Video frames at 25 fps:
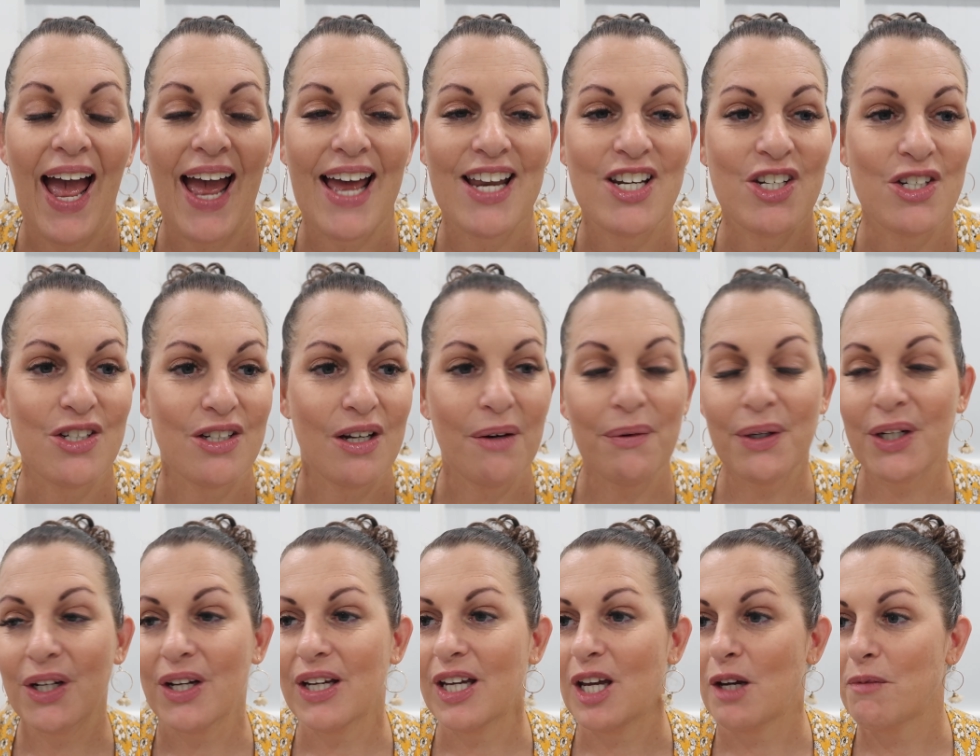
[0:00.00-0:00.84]
and no
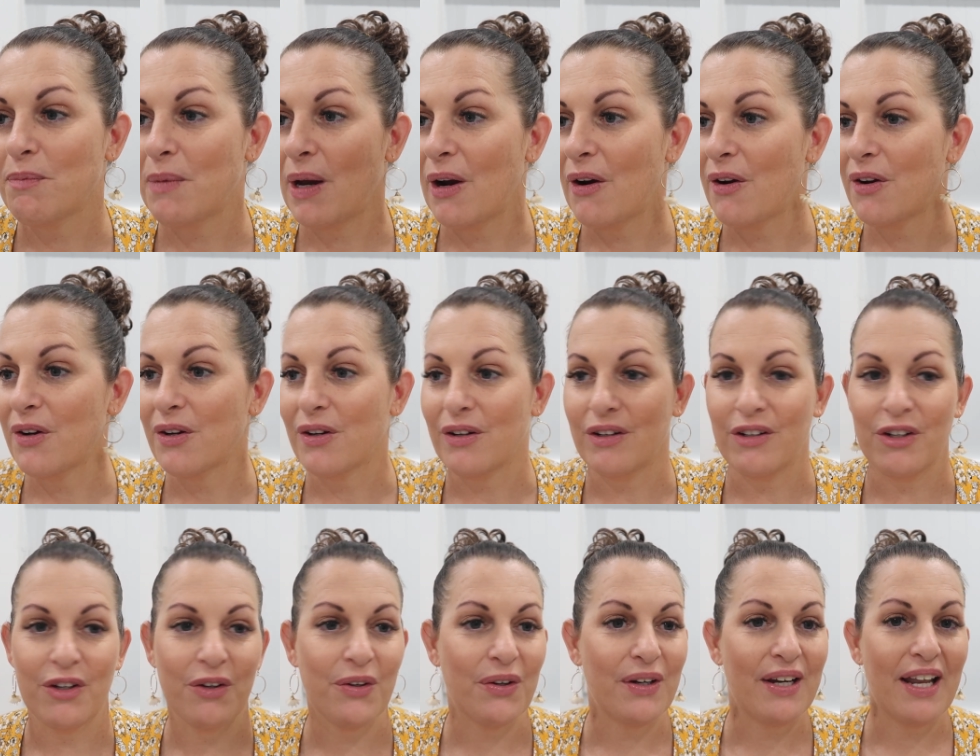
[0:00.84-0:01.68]
one could get married
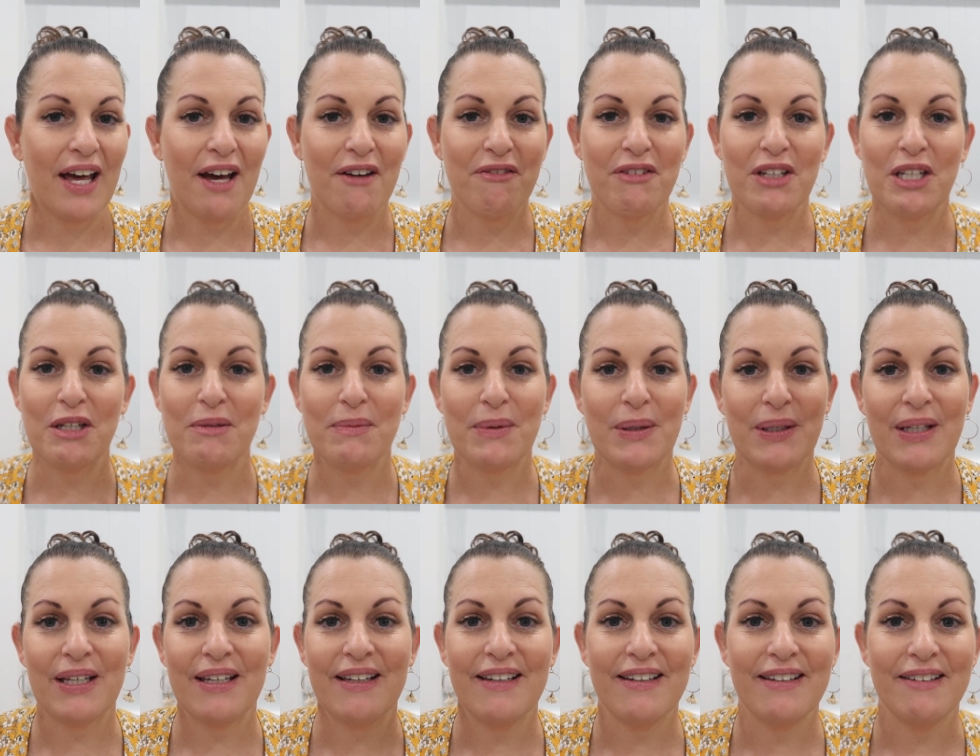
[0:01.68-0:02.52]
and you couldn't have
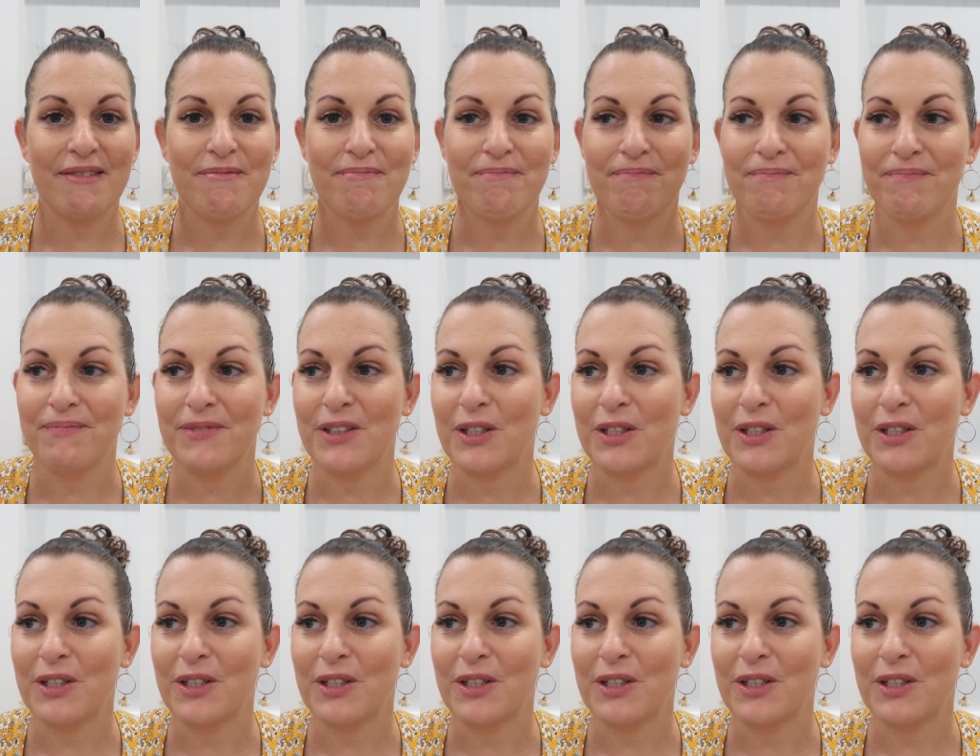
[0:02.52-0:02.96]
anybody